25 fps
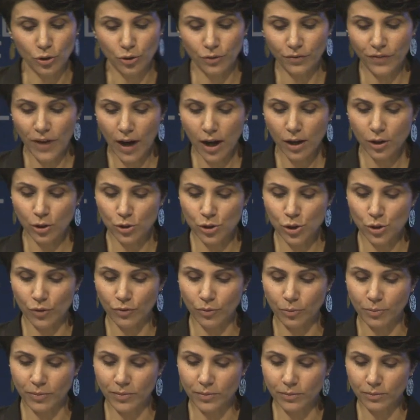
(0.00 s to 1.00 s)
to violence
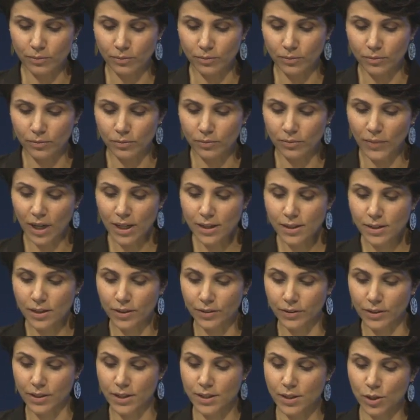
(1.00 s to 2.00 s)
of
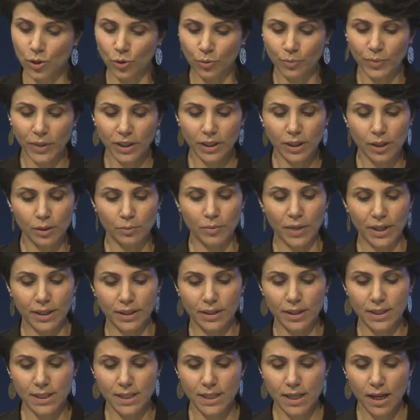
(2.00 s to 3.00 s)
massacres committed by
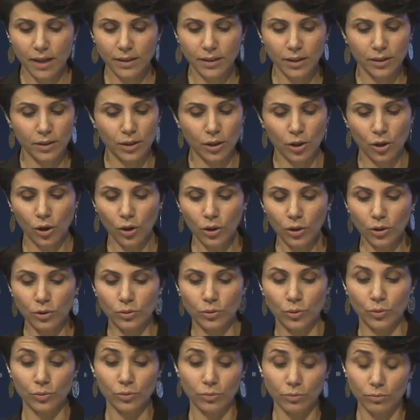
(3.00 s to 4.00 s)
Graziani in the
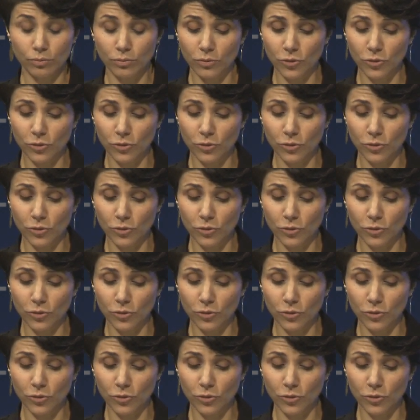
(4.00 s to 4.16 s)
colony,